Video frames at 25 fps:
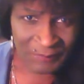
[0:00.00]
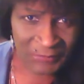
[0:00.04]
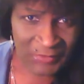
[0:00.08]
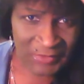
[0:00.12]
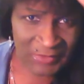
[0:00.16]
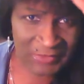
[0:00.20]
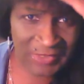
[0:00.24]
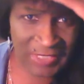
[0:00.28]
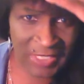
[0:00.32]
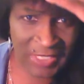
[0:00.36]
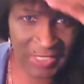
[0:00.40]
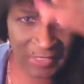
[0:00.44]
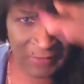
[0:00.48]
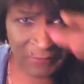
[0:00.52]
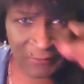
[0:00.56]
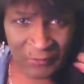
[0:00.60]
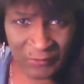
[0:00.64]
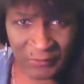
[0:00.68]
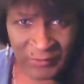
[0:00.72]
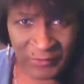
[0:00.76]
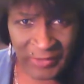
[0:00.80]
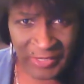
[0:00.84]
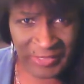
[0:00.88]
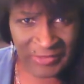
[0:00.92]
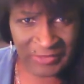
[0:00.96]
sign up for
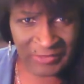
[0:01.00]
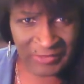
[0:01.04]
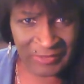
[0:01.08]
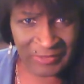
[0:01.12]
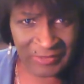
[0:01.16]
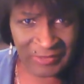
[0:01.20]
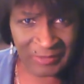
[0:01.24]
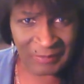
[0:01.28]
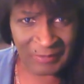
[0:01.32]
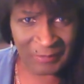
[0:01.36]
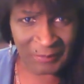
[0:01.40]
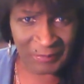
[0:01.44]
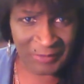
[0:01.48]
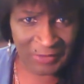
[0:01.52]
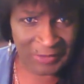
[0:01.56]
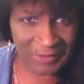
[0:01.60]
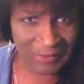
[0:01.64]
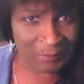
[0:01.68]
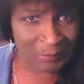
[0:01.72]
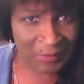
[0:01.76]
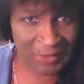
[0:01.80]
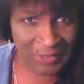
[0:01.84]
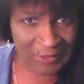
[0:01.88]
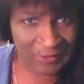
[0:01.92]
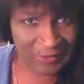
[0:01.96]
races and be
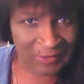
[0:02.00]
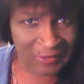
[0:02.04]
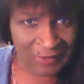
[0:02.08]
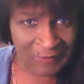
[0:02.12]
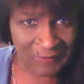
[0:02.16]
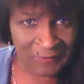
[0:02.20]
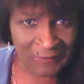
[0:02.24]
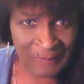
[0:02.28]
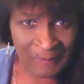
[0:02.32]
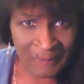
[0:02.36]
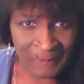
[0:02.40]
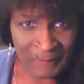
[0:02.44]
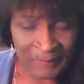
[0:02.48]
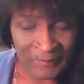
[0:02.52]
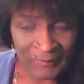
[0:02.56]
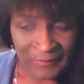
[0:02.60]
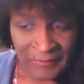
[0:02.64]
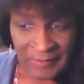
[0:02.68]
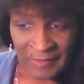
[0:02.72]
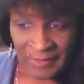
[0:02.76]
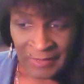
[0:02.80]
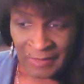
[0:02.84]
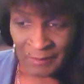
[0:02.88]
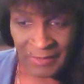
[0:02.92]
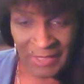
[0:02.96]
competitive.
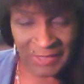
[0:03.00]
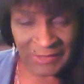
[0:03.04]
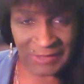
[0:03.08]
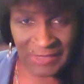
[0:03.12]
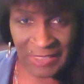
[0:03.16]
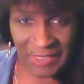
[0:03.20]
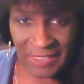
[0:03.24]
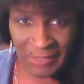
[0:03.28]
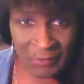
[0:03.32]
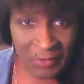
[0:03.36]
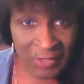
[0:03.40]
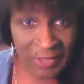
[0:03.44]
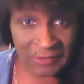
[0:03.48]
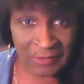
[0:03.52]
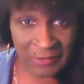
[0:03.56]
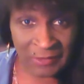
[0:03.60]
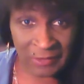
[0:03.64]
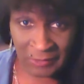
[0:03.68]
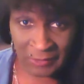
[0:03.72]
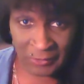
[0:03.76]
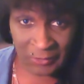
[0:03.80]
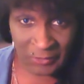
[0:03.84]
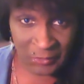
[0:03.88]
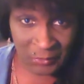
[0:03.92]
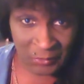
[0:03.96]
I wanted to
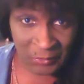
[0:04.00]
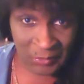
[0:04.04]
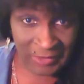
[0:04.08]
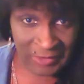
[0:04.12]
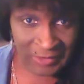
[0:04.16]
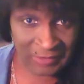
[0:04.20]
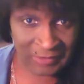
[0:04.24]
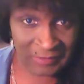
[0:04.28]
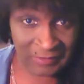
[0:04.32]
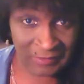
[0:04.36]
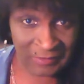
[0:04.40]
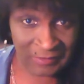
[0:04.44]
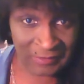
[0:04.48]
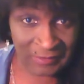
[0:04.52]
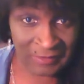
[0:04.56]
lose weight.